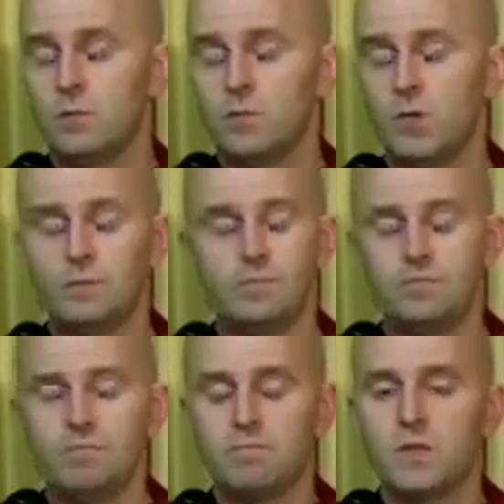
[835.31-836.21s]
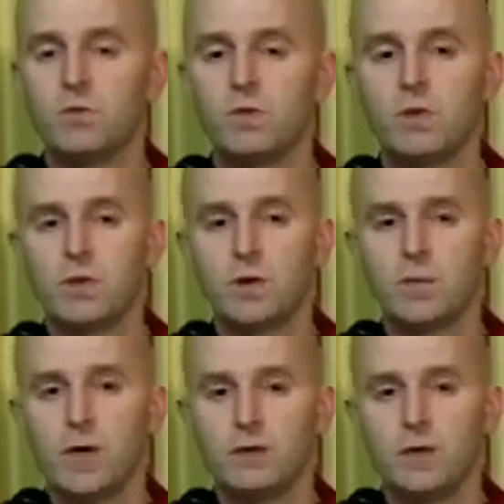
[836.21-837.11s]
But if we don't know
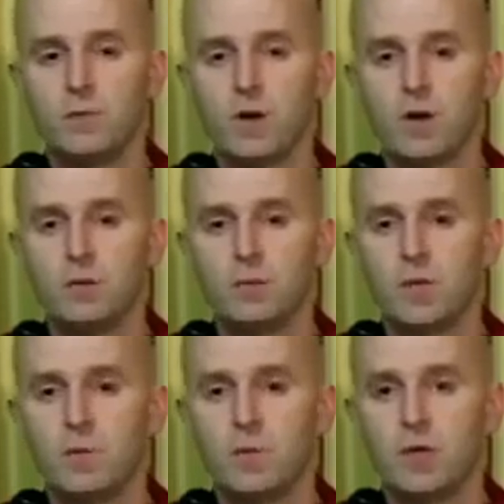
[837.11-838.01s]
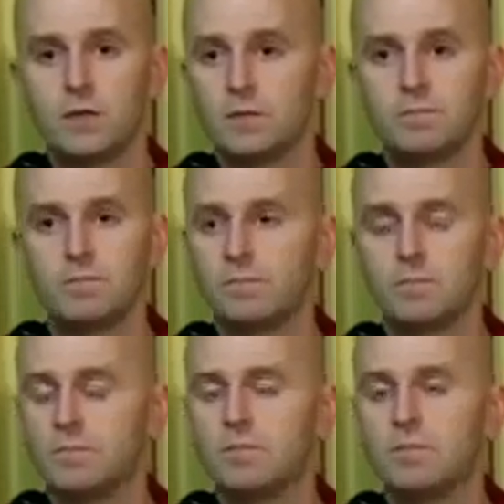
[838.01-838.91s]
about that problem in our mind,
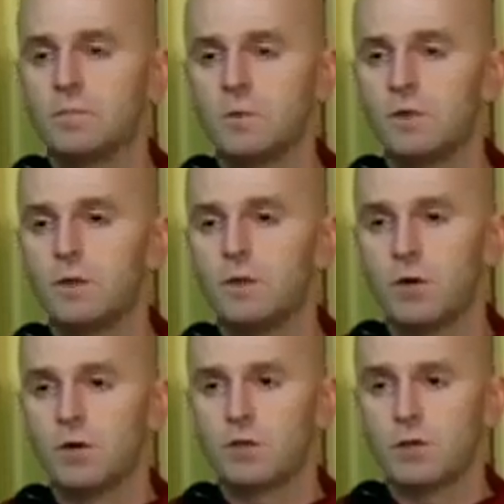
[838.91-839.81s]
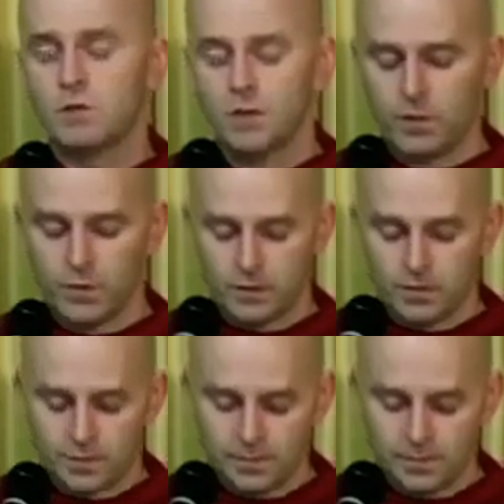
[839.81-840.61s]
we don't work to overcome it.